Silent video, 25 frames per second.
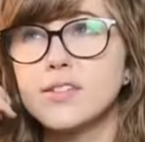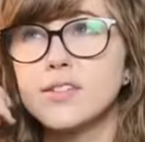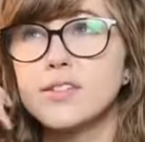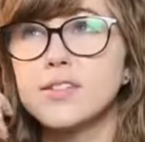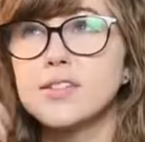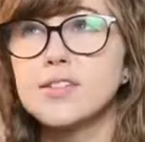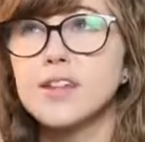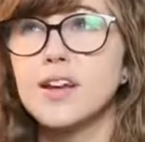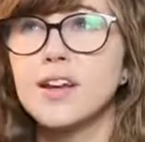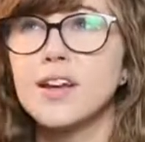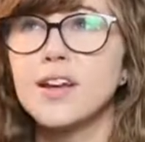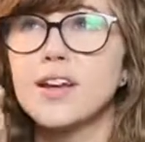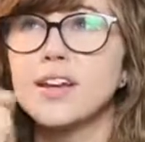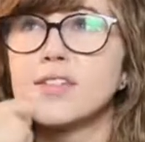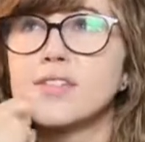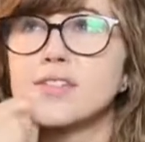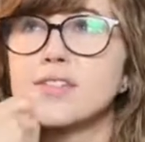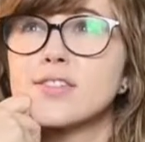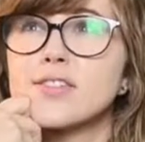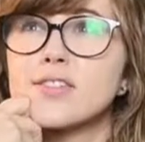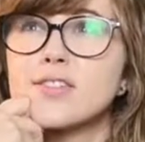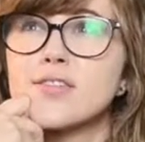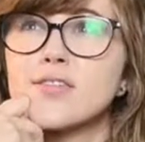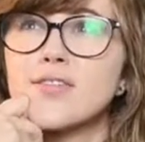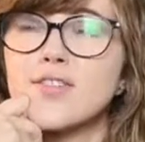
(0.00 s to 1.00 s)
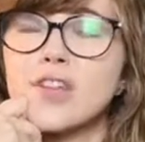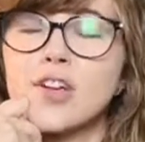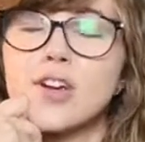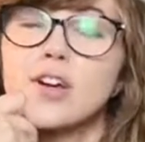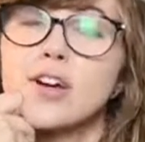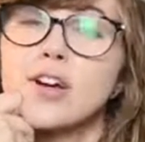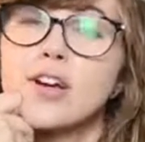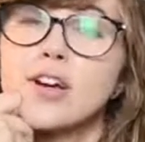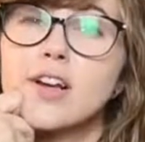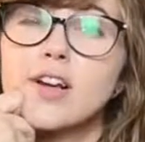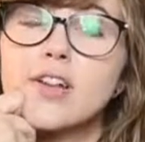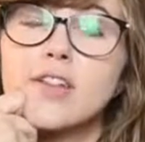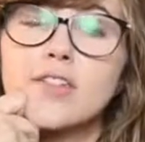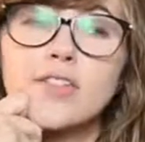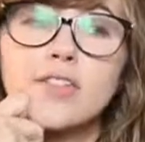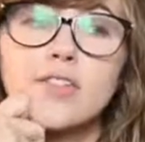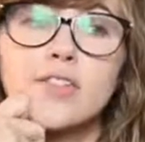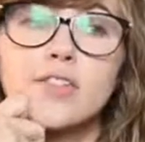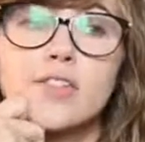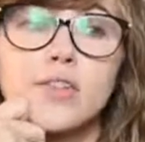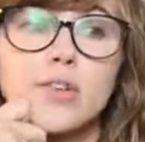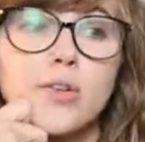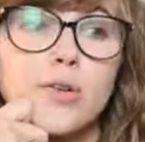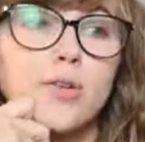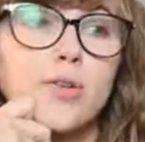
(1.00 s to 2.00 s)
I guess fingerings.
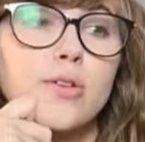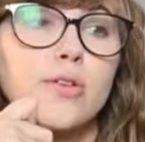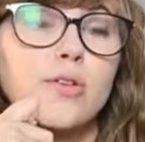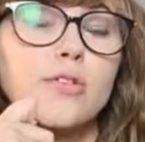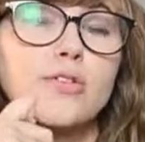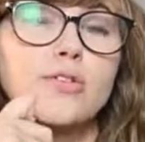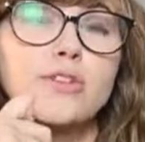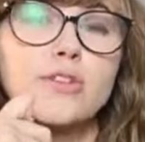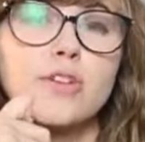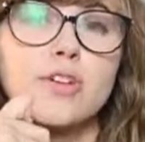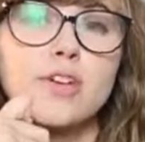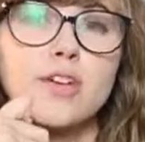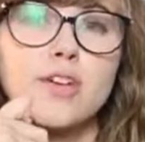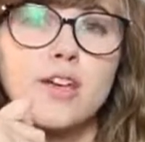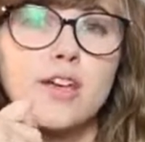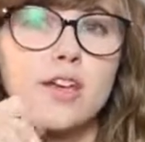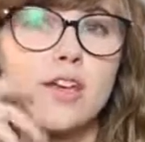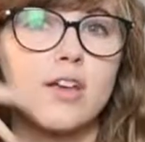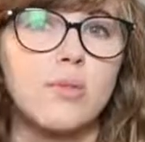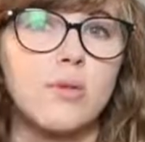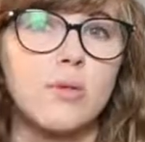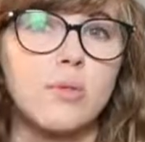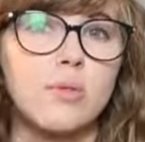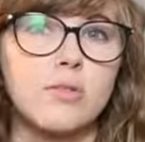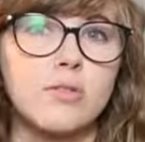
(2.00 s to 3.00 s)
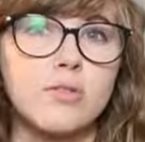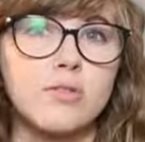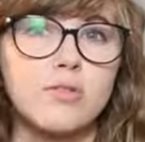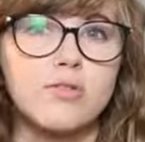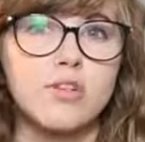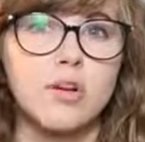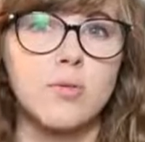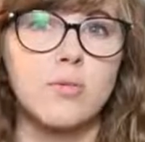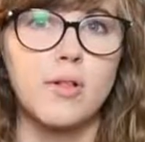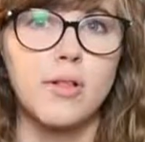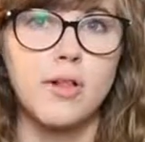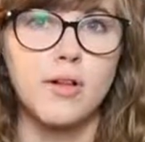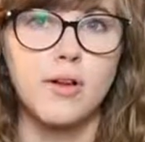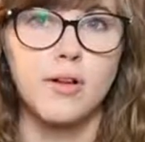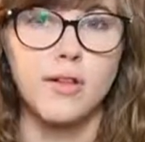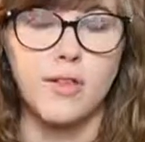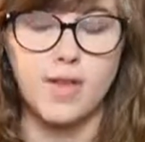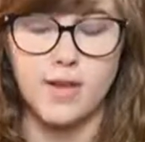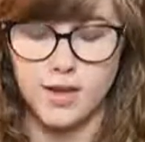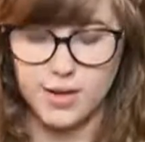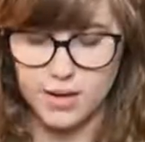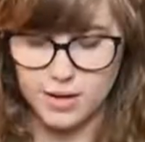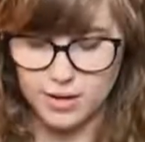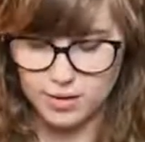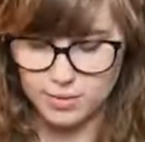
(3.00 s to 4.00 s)
So usually we would do tremolo
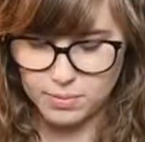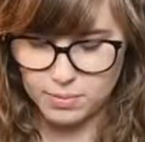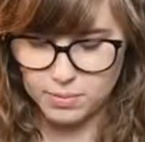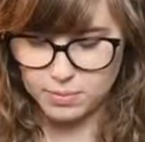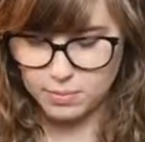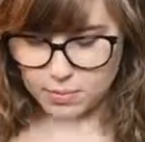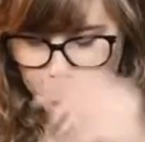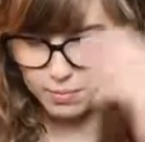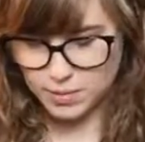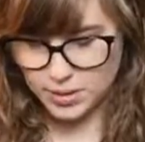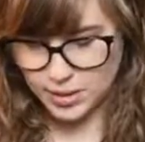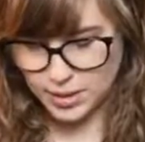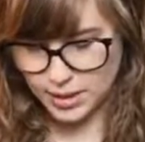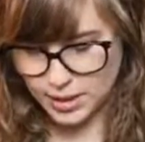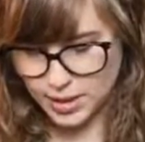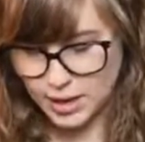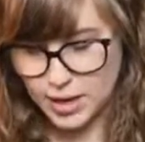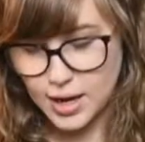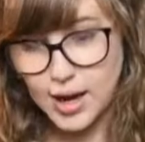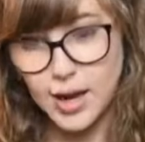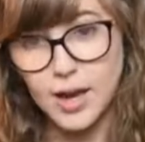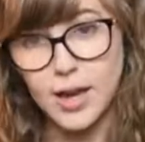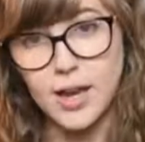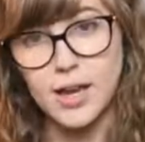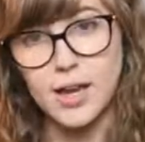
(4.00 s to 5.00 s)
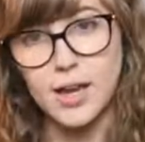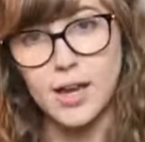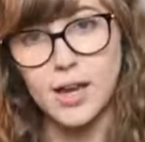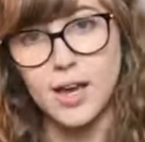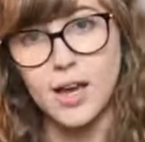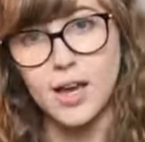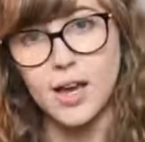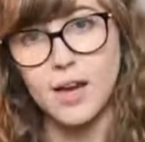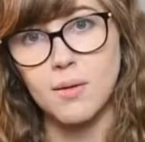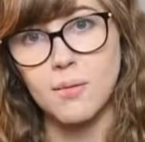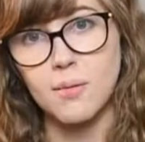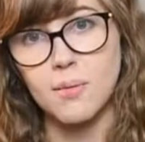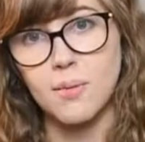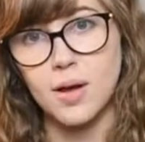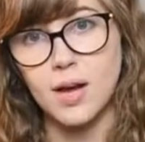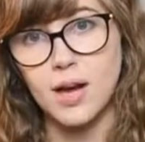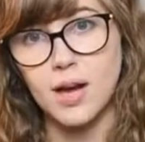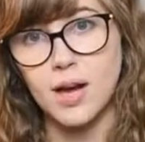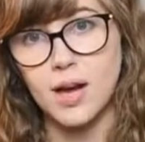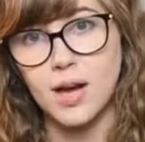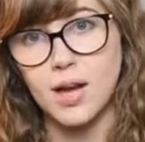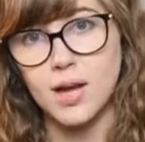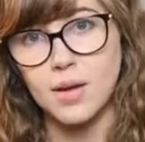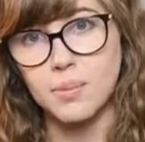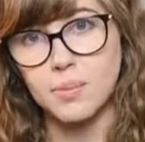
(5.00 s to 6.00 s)
like P, A, M,
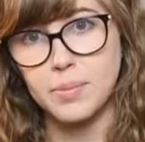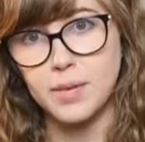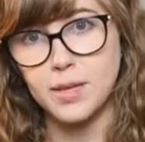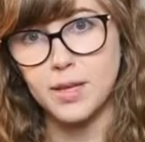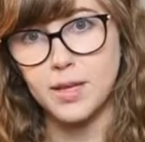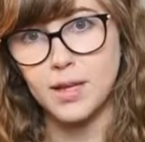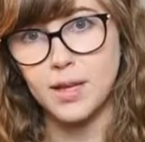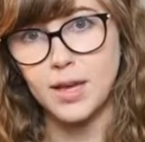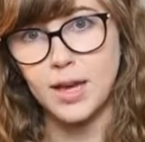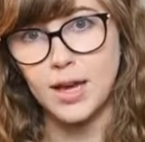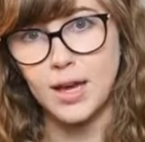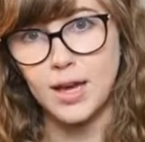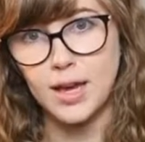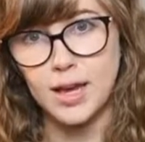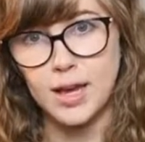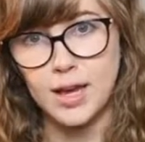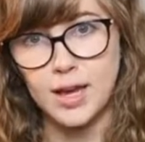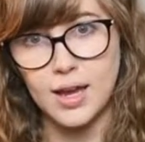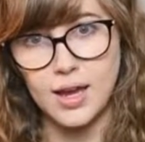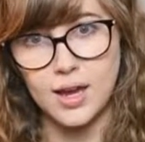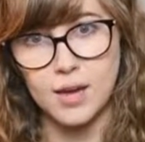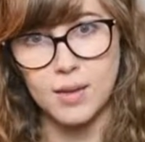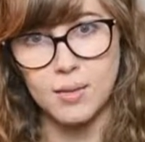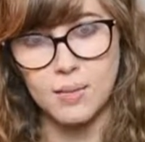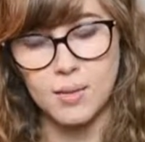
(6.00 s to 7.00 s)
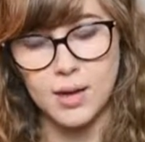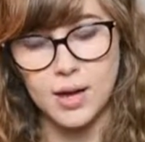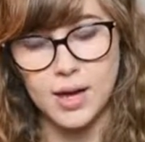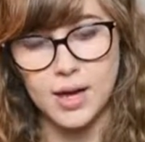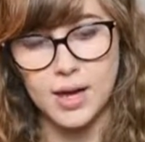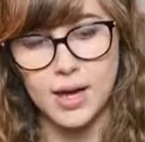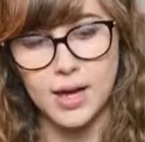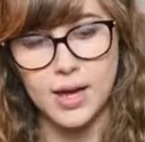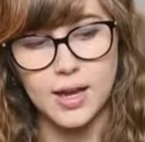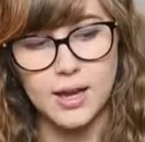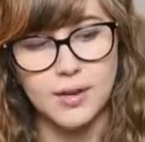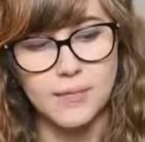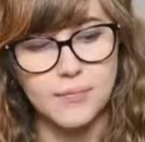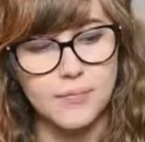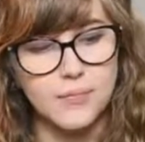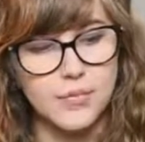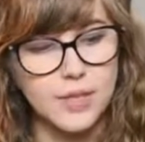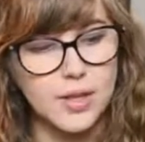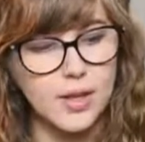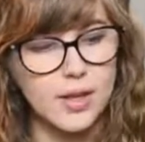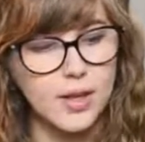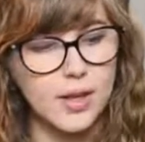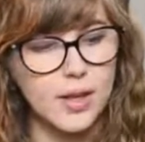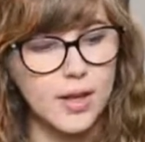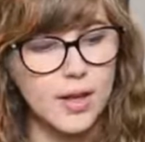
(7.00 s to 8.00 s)
I, P, A, M, I.
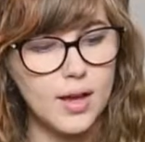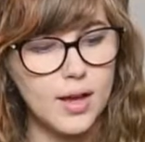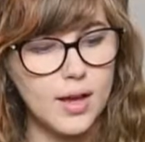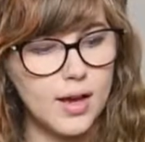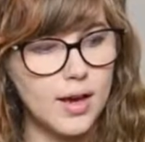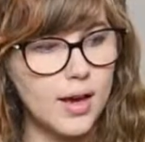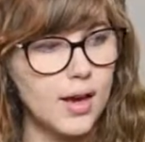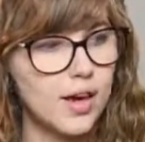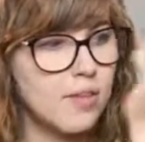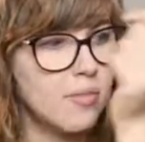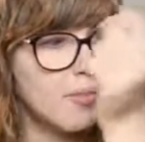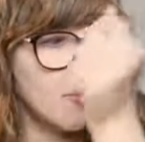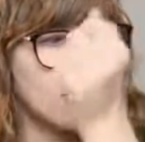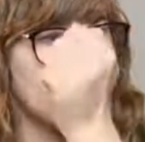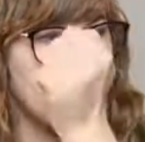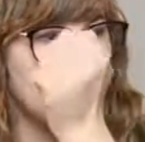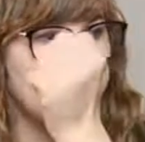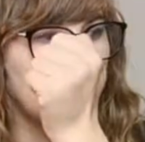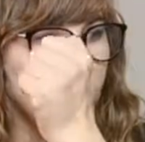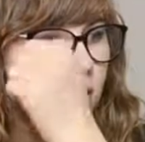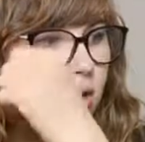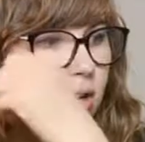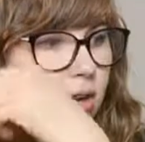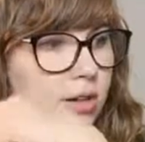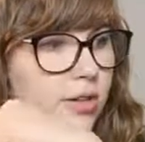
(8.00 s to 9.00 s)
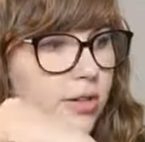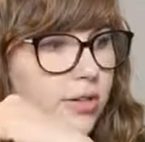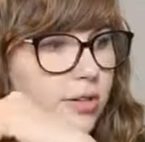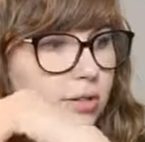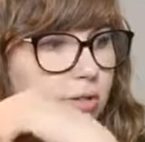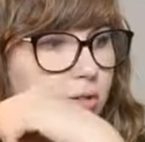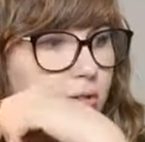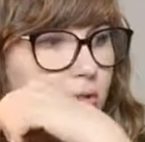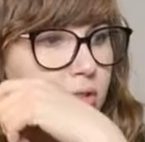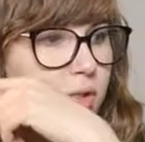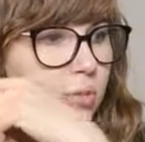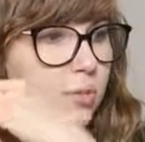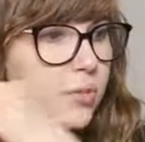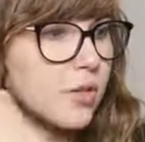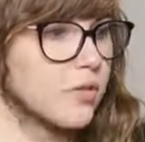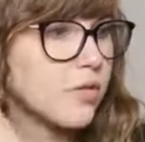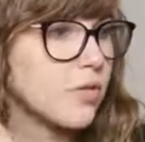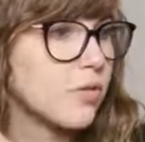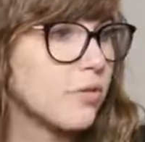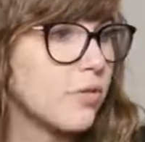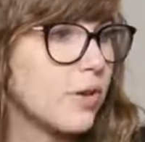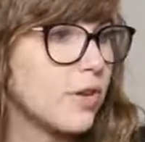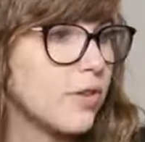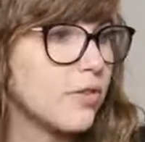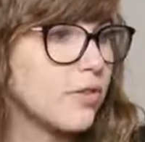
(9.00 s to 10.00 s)
But I'm gonna do some
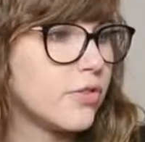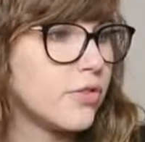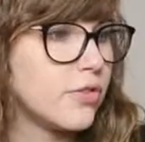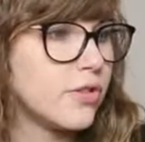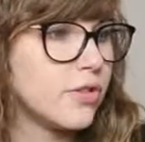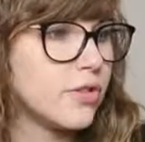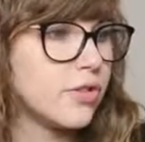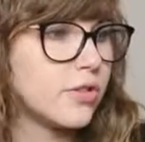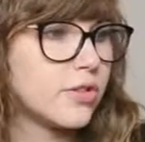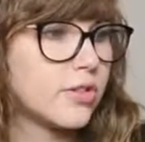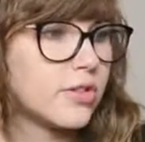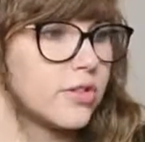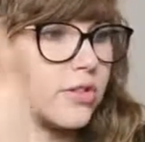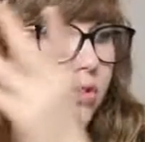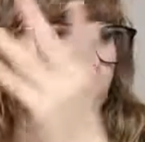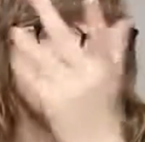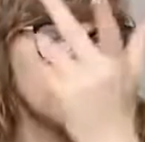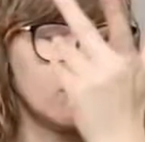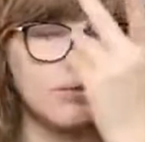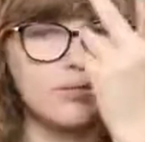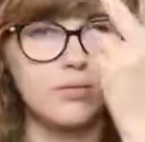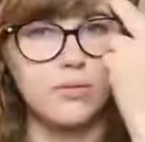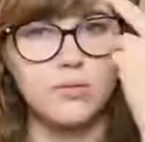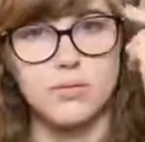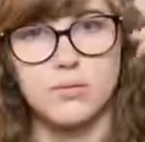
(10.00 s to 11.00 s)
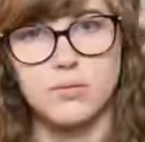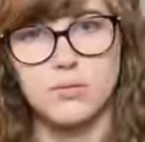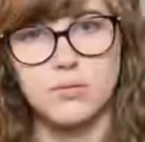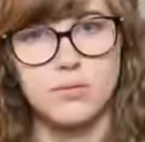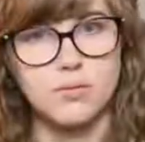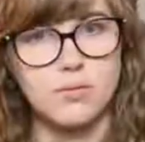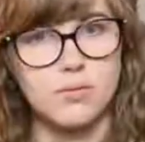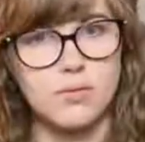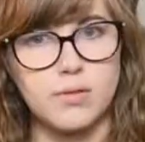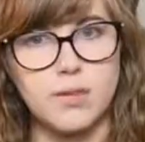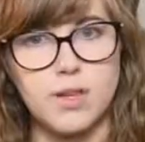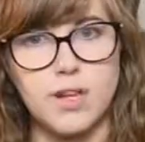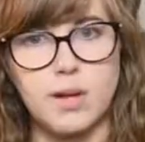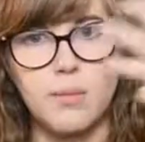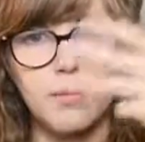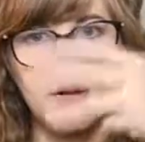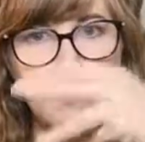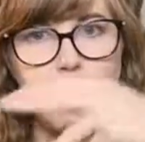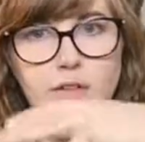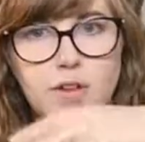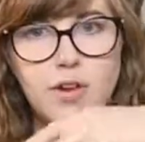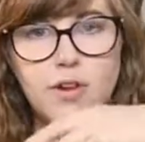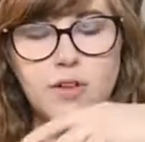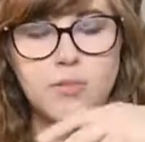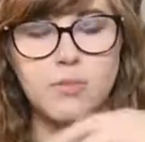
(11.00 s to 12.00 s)
different ones just to get my
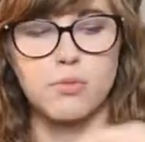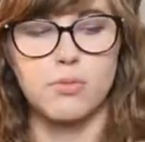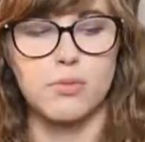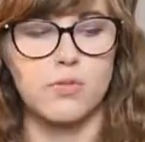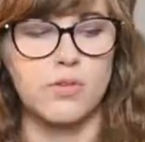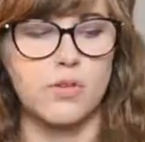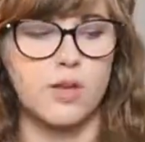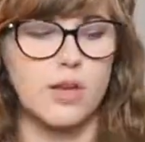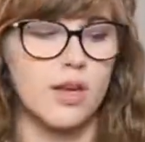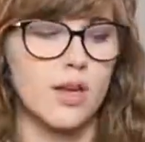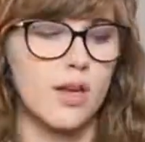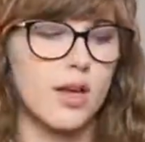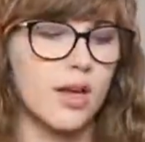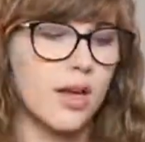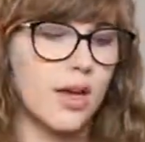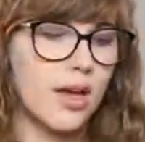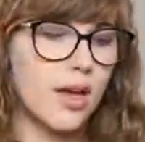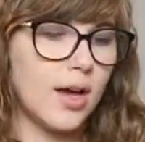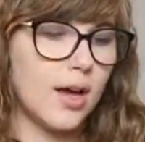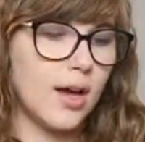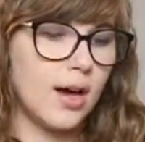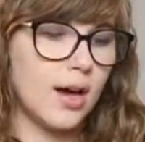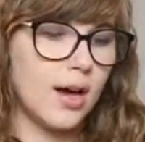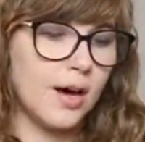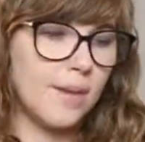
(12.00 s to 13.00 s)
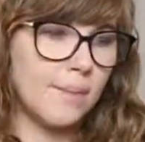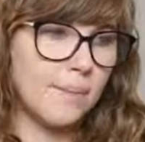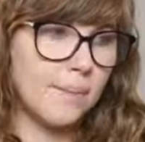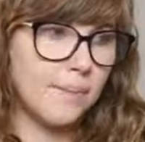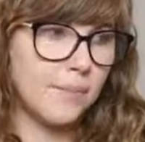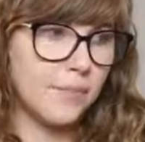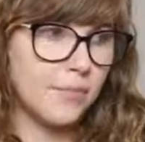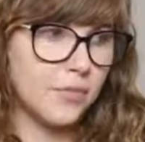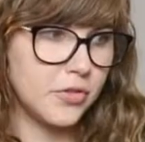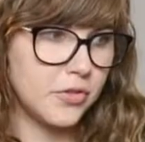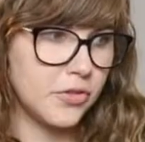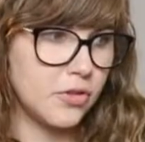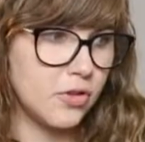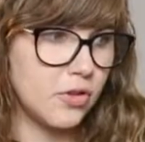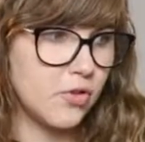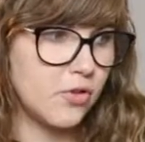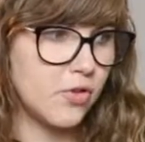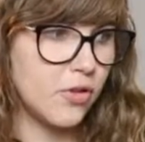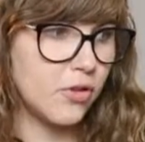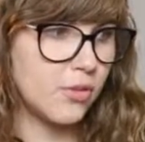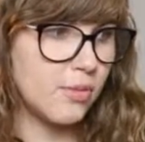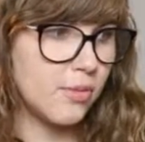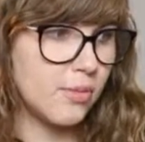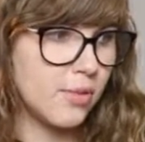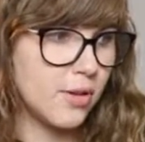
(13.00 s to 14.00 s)
fingers moving. So the
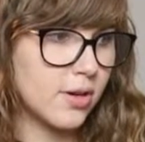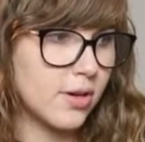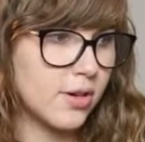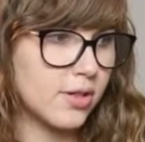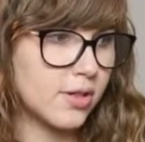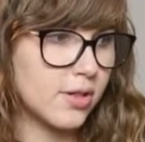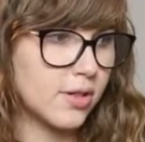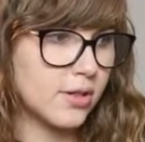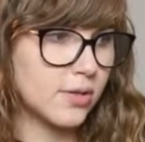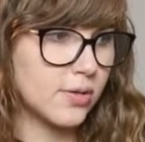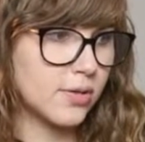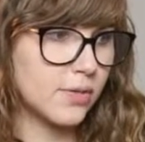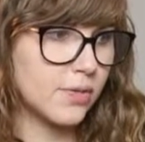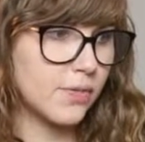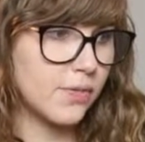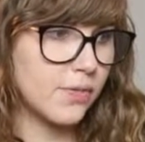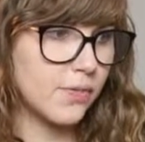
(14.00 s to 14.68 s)
first one I'm gonna do